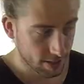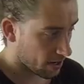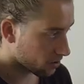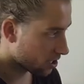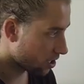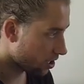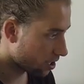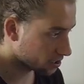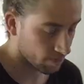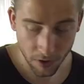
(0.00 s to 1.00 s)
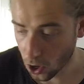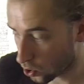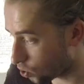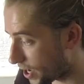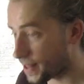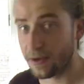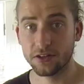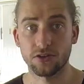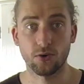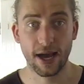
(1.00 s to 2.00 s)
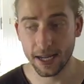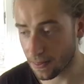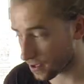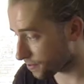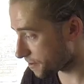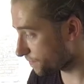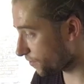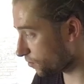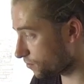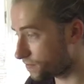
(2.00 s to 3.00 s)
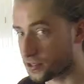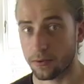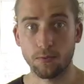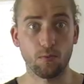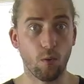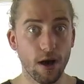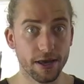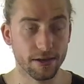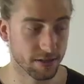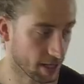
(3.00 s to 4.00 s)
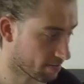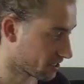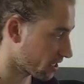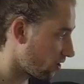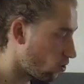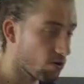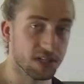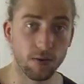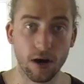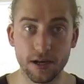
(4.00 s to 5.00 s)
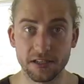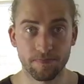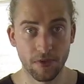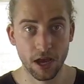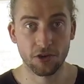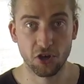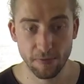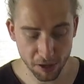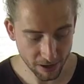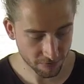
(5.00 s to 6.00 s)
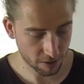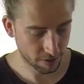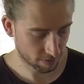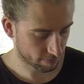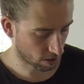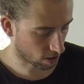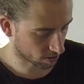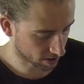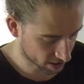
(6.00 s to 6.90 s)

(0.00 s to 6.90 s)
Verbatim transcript: sound card, or anything at all, anything that involves wires, in particular audio wires, you, you may have come holding